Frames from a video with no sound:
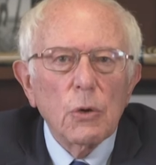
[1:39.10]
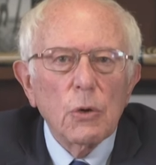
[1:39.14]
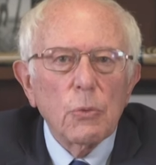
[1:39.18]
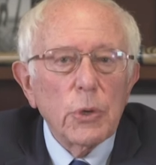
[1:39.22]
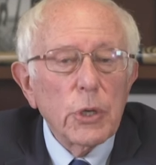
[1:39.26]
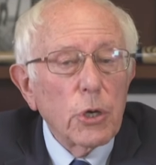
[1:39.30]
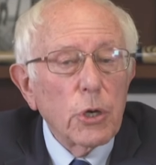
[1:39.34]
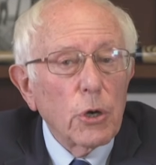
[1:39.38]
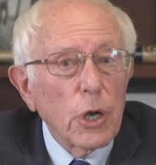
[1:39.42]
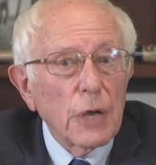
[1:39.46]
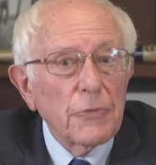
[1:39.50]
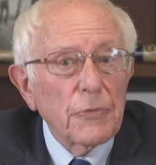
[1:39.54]

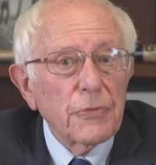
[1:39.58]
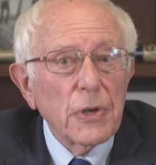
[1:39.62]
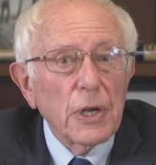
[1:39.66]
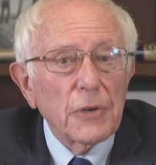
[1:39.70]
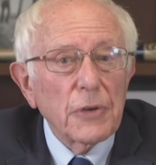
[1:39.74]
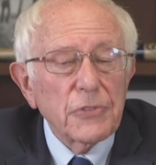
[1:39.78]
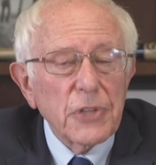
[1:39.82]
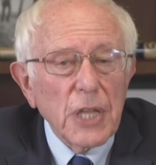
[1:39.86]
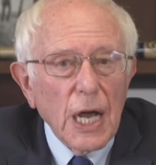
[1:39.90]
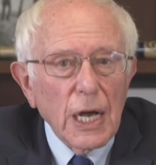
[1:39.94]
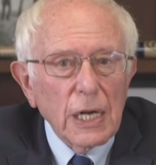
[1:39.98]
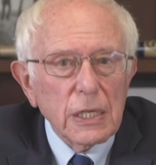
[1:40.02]
We don't have
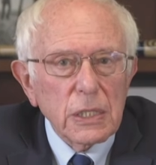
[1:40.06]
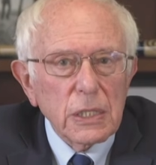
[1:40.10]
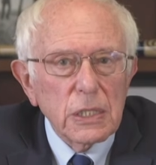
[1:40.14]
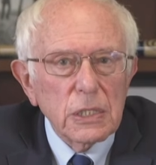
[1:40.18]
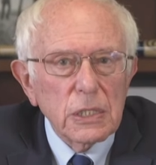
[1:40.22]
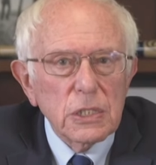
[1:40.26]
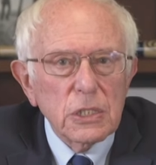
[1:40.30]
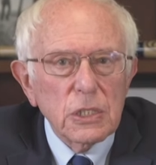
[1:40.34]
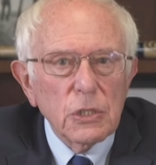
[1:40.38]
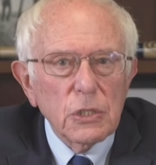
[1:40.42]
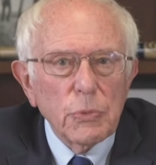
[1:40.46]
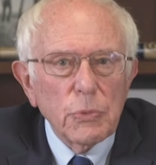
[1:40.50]
enough
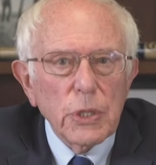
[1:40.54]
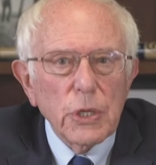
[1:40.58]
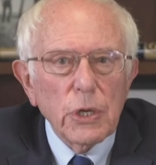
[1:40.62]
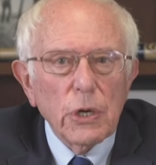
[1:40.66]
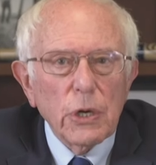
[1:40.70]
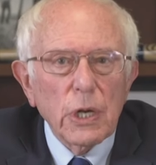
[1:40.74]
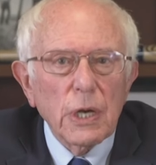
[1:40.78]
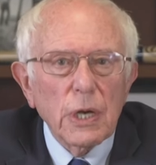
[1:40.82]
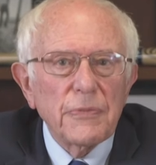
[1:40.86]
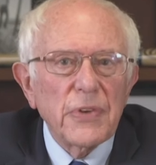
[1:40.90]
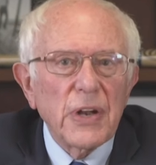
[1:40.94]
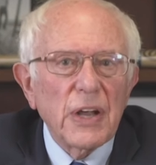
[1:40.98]
doctors, we
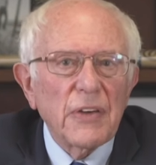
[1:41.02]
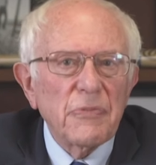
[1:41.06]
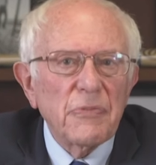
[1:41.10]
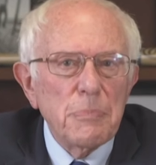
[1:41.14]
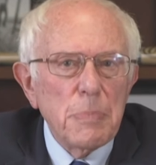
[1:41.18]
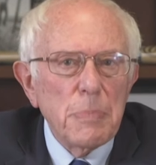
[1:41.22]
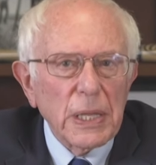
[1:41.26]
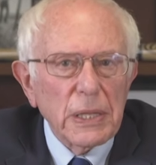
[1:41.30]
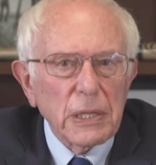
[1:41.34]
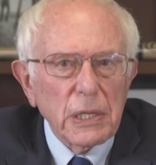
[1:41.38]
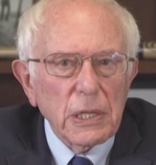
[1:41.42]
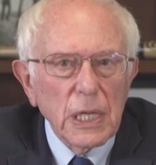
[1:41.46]
don't have enough
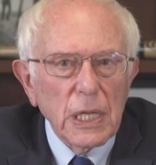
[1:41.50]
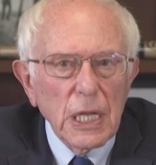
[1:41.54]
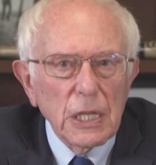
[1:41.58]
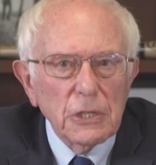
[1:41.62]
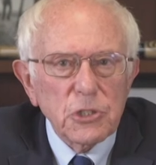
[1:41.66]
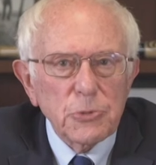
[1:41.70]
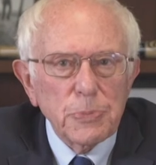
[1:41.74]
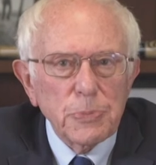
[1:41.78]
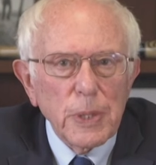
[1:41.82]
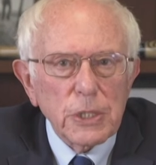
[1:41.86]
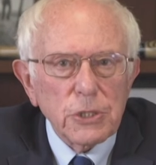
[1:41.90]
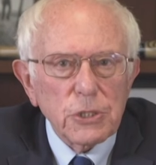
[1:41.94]
mental
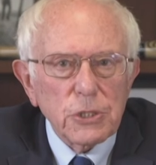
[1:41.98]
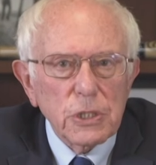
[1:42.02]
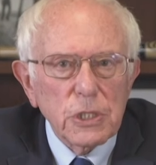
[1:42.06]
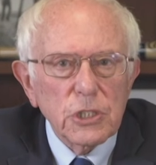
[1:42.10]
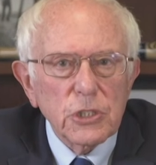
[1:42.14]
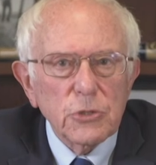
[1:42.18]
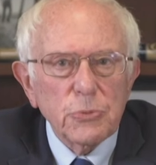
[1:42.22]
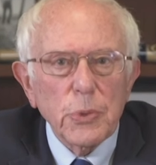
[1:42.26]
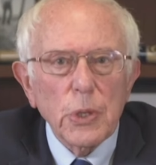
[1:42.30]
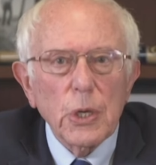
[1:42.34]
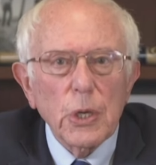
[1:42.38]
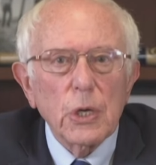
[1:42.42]
health
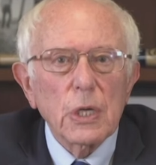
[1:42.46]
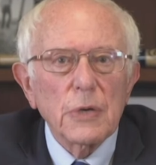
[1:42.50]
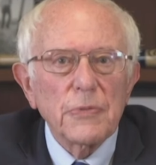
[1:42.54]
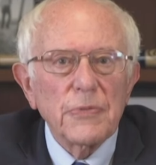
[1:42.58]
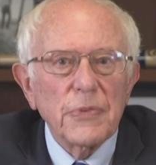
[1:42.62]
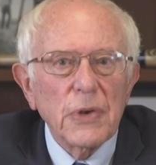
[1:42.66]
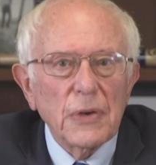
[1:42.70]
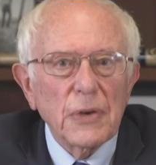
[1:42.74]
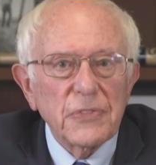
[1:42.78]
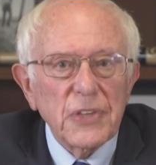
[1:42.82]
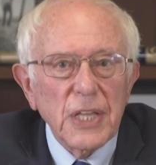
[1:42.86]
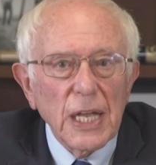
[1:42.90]
specialists, we don't
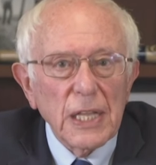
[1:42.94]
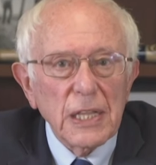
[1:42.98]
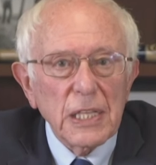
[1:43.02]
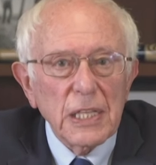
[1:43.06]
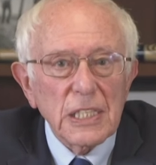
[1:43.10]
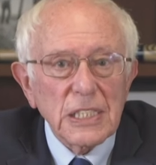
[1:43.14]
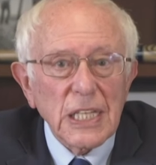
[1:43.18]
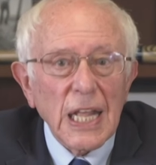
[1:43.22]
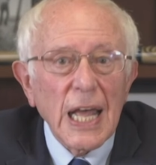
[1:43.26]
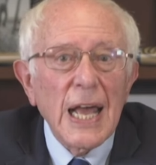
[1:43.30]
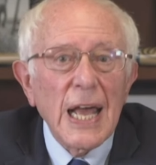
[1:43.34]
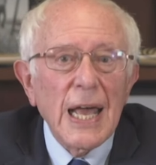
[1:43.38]
have enough
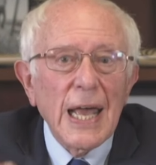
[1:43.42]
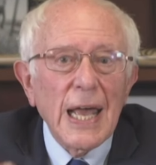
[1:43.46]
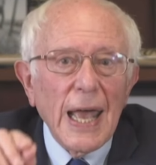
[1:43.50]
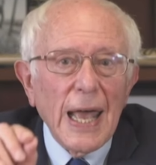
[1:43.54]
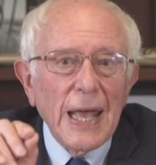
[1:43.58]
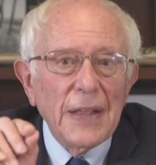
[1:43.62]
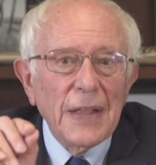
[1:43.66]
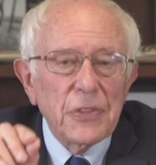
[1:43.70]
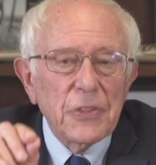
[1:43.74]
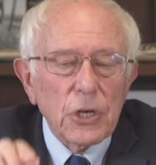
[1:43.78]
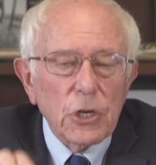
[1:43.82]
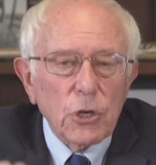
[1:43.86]
dentists,
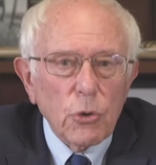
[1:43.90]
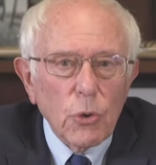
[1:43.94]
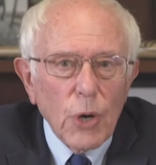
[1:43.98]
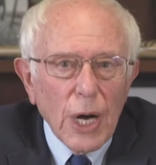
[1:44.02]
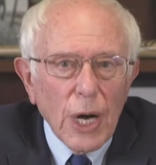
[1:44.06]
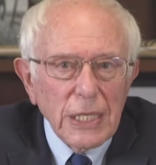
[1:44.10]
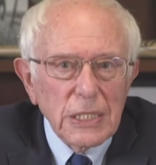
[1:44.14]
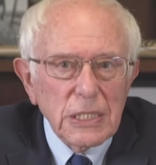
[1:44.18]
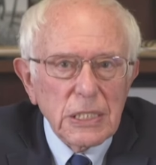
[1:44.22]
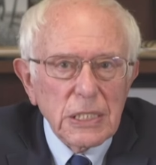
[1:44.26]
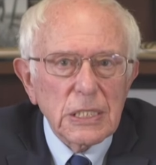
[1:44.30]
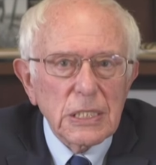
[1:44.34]
and the
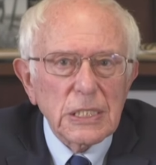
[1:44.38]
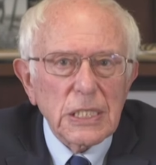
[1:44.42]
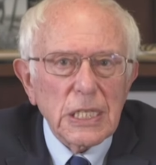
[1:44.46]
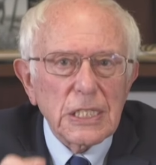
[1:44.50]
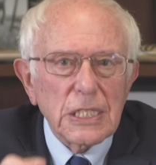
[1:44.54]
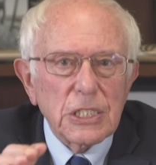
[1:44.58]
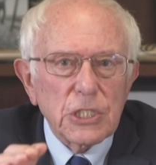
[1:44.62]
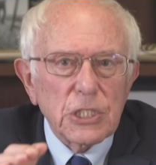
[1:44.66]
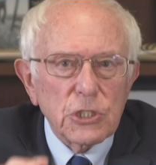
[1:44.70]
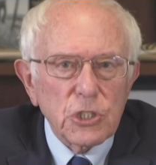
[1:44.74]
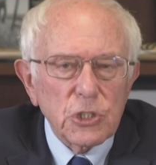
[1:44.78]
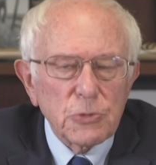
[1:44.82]
crisis
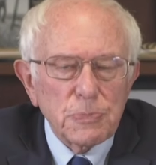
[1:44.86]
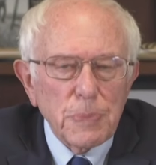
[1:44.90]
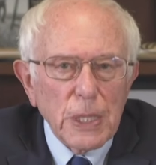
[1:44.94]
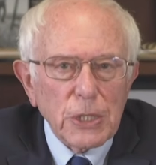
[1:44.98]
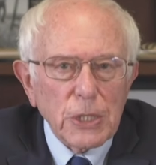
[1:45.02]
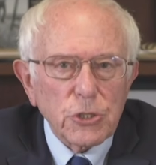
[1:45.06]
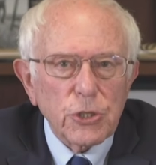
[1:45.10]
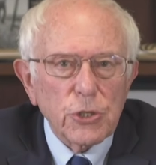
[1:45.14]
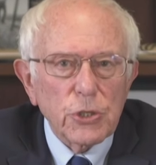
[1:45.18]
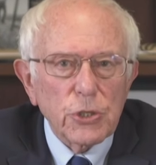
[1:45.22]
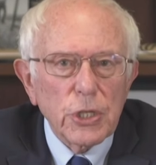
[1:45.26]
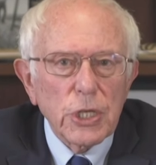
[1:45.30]
is
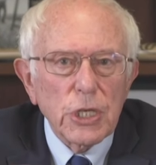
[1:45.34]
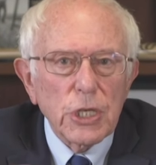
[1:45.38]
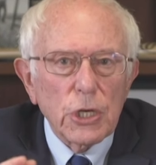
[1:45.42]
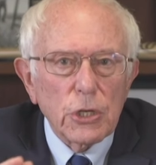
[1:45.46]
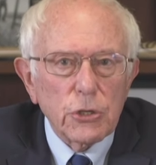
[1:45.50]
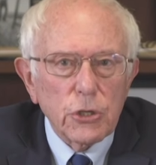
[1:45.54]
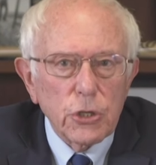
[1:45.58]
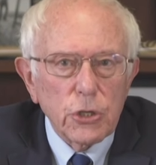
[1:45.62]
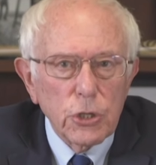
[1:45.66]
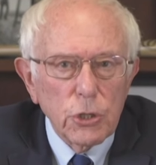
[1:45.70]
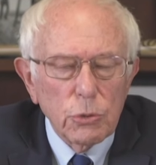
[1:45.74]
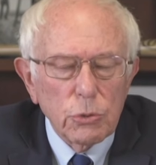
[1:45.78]
especially
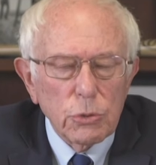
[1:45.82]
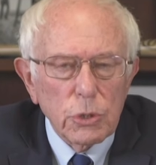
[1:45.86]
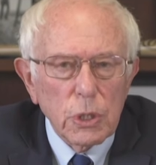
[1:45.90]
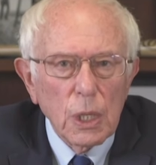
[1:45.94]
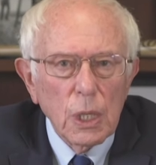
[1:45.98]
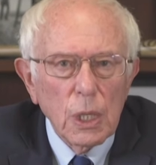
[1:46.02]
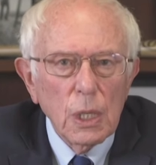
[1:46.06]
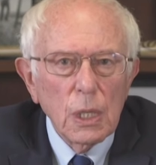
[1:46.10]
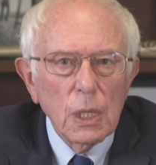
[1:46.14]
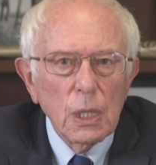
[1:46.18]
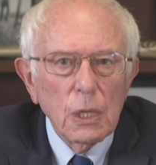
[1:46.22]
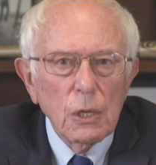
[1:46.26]
acute
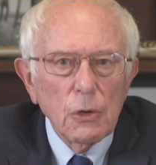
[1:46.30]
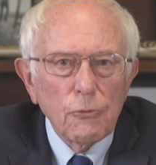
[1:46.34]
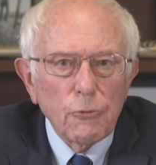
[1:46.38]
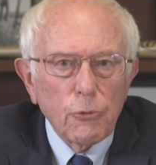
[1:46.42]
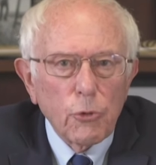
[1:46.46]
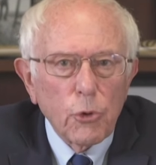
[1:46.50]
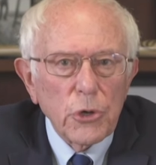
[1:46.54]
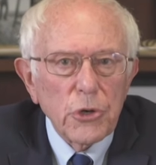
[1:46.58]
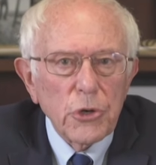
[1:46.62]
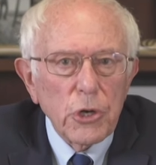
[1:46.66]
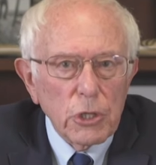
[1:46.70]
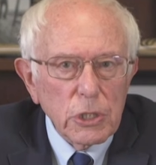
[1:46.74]

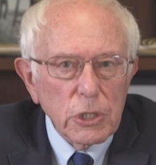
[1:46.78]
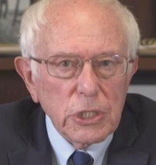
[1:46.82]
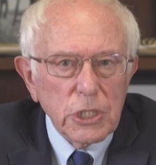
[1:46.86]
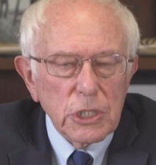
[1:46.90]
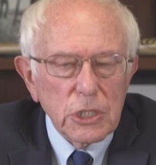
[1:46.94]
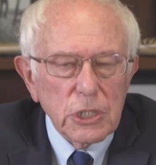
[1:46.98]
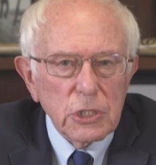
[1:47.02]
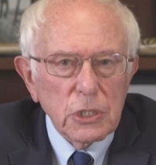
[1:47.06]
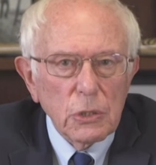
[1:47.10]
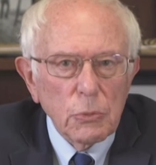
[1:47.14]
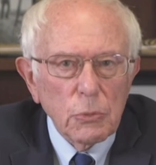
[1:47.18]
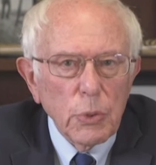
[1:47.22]
for
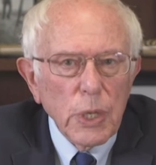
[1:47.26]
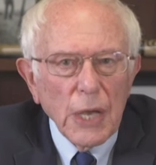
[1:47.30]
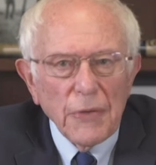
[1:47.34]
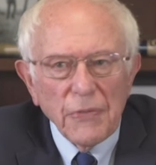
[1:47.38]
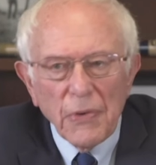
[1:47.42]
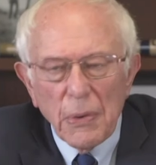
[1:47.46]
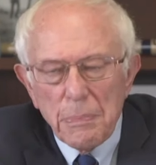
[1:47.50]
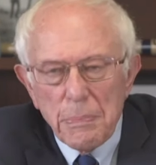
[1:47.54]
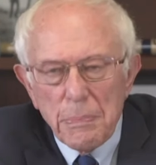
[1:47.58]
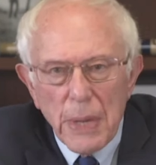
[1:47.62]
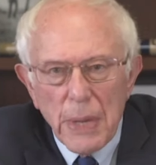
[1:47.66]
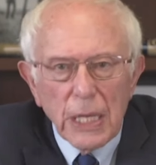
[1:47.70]
nurses. We
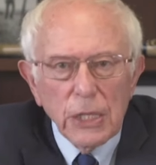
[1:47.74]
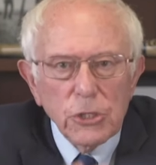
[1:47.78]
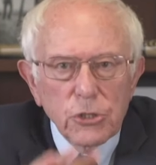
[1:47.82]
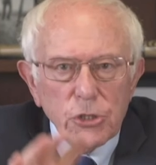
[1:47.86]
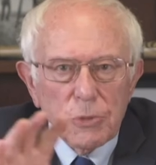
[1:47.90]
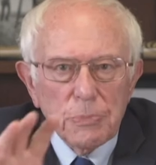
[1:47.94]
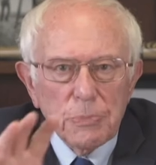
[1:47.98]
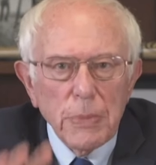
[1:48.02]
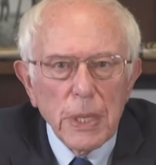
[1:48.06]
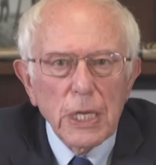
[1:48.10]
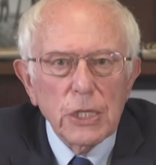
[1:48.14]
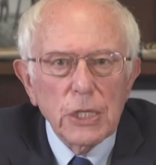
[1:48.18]
have a
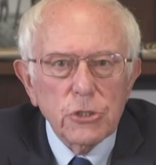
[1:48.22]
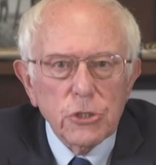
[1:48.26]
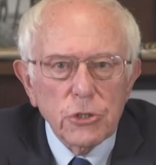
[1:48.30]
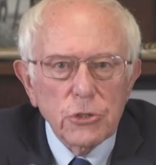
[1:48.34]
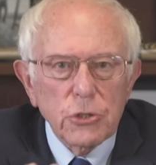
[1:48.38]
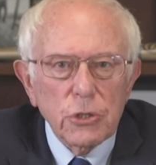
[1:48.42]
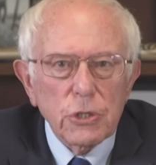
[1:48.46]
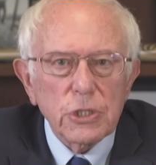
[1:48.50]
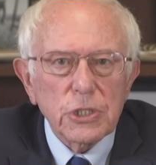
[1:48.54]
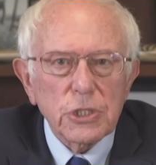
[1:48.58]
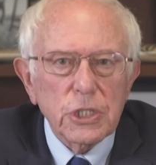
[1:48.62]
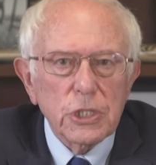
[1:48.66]
major, major
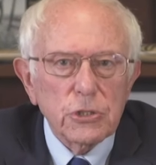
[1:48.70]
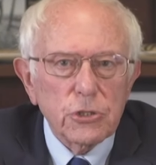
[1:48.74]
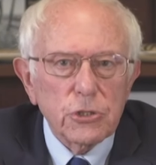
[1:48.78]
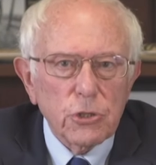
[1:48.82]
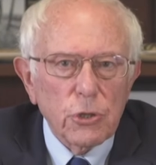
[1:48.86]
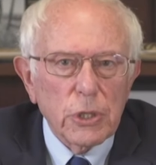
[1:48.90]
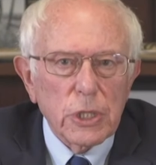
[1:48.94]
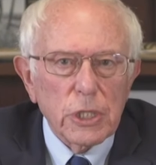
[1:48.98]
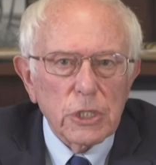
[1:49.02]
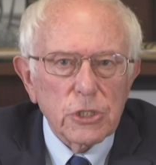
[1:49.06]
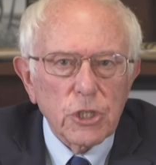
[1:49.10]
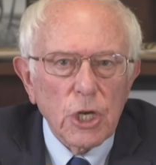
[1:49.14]
nursing
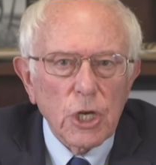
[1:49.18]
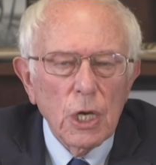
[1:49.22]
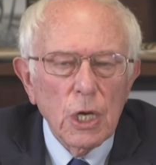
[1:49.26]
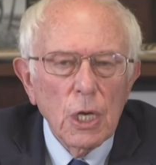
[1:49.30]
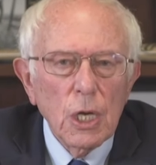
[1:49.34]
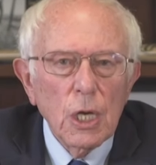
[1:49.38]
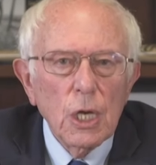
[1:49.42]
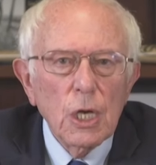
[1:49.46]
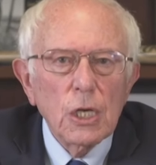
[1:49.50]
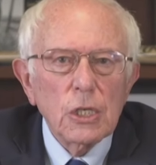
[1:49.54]
shortage.